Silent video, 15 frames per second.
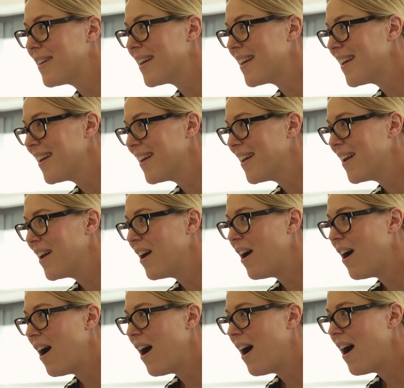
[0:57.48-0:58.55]
with them in
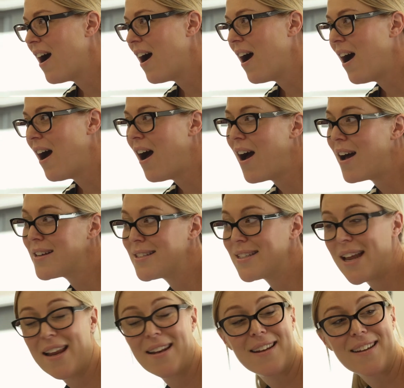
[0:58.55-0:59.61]
various roles for a number of
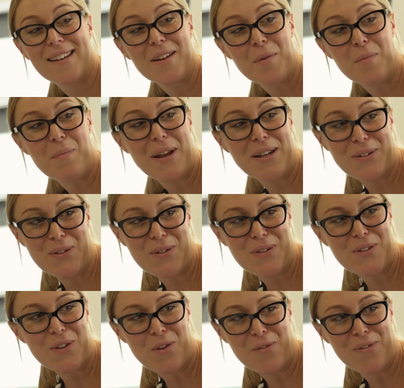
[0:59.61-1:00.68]
years before
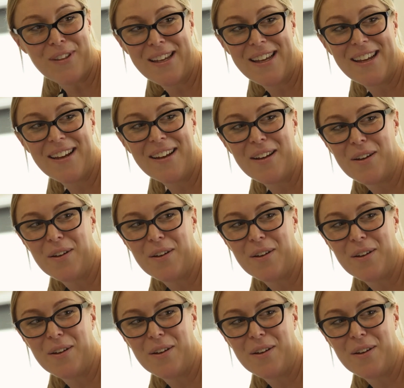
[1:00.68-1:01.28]
moving back